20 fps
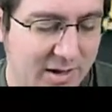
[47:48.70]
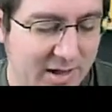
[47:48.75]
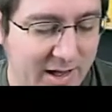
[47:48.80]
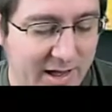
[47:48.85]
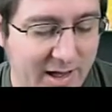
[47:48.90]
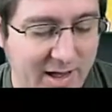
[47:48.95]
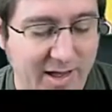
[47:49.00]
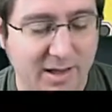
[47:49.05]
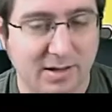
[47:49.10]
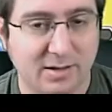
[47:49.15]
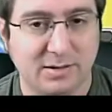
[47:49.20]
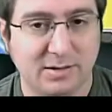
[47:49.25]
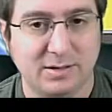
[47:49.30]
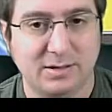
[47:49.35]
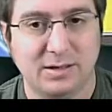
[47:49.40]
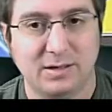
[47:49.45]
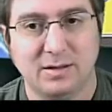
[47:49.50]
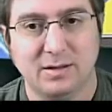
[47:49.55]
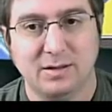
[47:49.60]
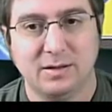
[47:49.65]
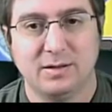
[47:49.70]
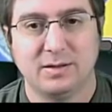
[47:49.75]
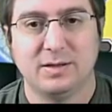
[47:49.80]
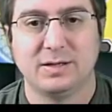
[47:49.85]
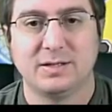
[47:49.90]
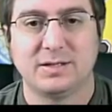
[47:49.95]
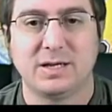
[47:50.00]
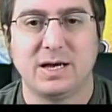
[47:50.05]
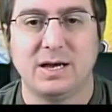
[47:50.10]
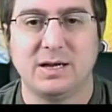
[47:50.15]
and the
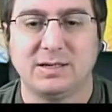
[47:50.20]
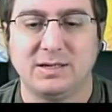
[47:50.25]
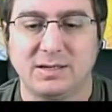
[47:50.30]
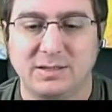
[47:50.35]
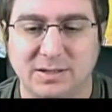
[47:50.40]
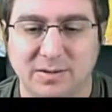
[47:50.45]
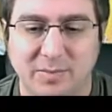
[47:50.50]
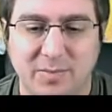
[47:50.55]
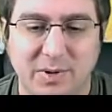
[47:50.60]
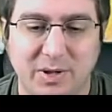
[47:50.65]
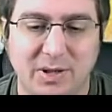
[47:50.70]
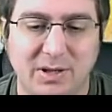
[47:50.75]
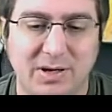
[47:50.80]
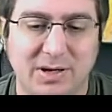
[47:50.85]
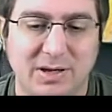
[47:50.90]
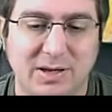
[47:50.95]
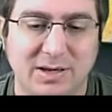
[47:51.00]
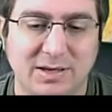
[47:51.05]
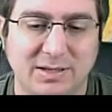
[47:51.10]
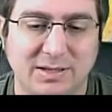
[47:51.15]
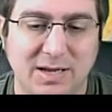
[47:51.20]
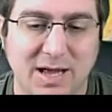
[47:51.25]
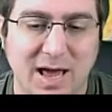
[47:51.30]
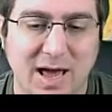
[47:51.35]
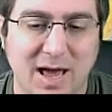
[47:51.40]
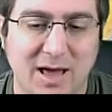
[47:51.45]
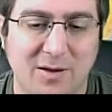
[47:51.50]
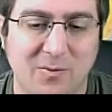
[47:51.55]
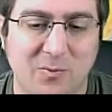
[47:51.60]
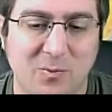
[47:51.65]
scientist's ability is to
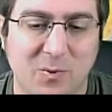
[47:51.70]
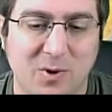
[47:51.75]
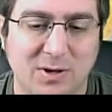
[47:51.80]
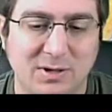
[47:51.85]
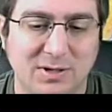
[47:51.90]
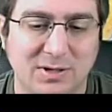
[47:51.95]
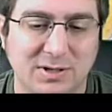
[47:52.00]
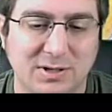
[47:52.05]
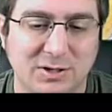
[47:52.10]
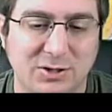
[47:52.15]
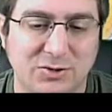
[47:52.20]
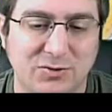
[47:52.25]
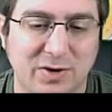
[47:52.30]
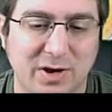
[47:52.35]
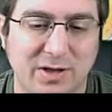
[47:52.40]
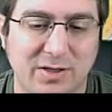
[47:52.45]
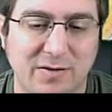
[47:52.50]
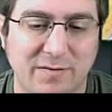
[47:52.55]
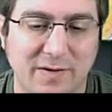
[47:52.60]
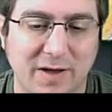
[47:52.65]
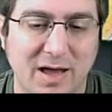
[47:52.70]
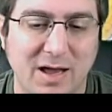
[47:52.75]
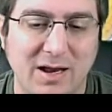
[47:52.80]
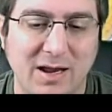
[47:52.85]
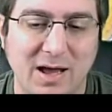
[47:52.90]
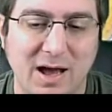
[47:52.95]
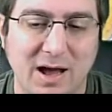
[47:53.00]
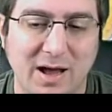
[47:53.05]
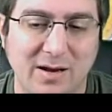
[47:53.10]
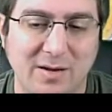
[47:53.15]
add 1 to the strength of
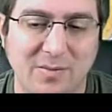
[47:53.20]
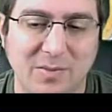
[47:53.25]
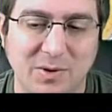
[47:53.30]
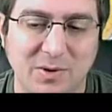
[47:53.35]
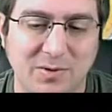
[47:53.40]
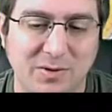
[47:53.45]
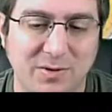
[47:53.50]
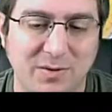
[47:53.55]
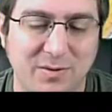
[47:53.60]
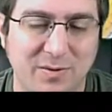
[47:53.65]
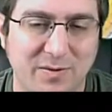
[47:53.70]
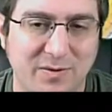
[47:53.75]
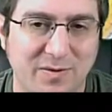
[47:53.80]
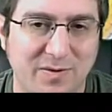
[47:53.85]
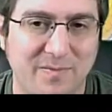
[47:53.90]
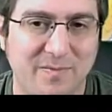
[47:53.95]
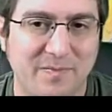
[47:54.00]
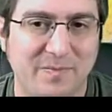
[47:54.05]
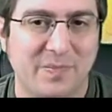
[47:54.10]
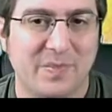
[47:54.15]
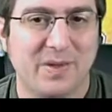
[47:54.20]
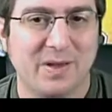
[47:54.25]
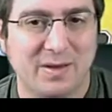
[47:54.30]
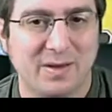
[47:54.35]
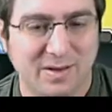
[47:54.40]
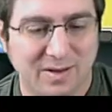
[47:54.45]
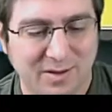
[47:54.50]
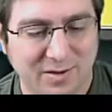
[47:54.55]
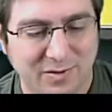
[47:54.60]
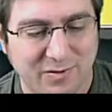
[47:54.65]
any item you use.
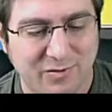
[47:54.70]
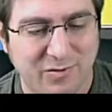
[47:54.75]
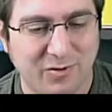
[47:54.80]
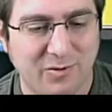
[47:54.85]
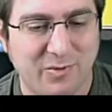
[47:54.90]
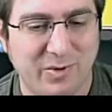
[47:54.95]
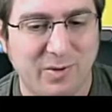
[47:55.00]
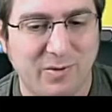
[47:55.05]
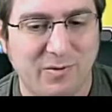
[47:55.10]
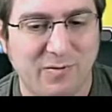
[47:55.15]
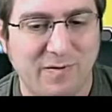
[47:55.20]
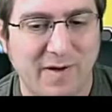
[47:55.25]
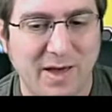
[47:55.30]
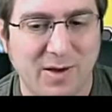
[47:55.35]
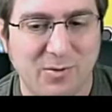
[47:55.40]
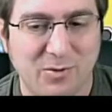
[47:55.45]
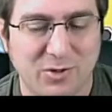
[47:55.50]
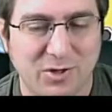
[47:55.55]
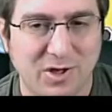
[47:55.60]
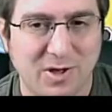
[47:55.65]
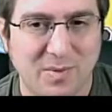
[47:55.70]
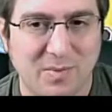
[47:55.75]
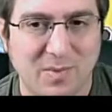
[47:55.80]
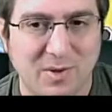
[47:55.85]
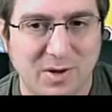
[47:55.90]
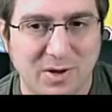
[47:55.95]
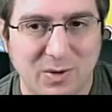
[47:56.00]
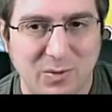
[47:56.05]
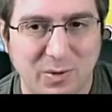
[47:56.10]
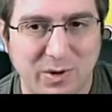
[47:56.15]
So we will vanquish him
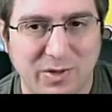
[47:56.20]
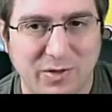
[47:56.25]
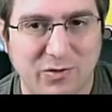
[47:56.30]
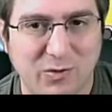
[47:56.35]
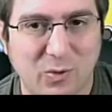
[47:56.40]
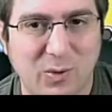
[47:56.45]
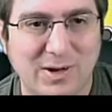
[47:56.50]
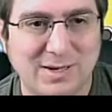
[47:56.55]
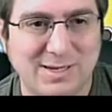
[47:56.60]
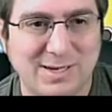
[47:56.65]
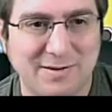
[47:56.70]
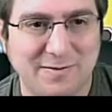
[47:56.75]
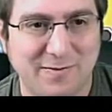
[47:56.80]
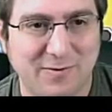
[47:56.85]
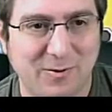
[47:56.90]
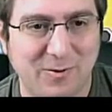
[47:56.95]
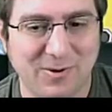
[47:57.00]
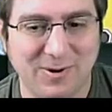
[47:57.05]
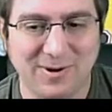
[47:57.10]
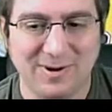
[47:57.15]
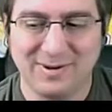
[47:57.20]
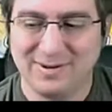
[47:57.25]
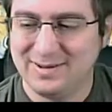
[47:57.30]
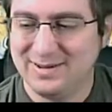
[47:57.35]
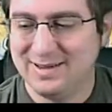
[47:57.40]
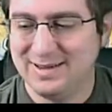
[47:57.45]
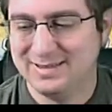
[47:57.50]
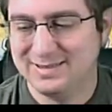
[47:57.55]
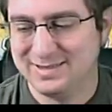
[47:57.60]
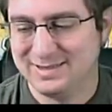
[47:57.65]
with 24
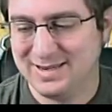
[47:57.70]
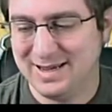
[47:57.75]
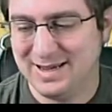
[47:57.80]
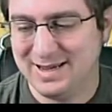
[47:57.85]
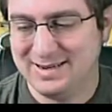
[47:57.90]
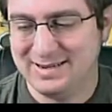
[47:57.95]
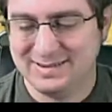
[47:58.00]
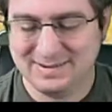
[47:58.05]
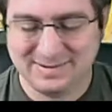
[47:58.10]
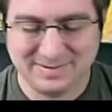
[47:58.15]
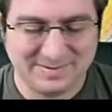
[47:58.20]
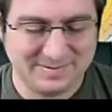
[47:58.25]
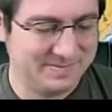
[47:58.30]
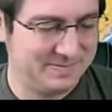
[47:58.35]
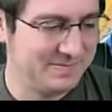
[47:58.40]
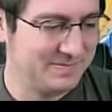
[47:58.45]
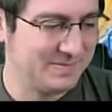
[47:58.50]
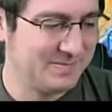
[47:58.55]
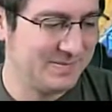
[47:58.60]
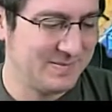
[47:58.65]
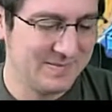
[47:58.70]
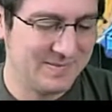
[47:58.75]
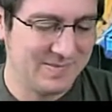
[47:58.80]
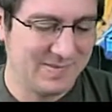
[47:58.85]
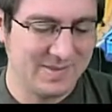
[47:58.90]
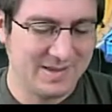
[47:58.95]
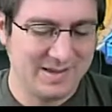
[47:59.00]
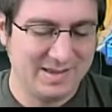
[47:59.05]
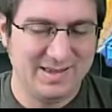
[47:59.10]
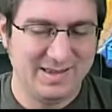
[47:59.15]
instead.
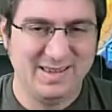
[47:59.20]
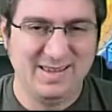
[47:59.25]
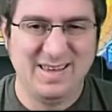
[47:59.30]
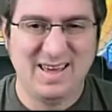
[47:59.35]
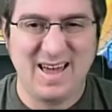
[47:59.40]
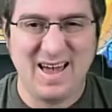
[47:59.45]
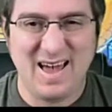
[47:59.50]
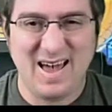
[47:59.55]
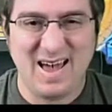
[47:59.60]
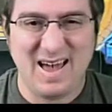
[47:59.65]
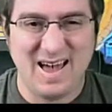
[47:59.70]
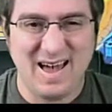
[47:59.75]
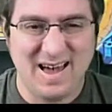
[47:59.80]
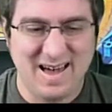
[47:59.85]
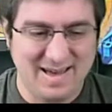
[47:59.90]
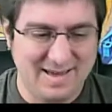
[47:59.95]
Yeah!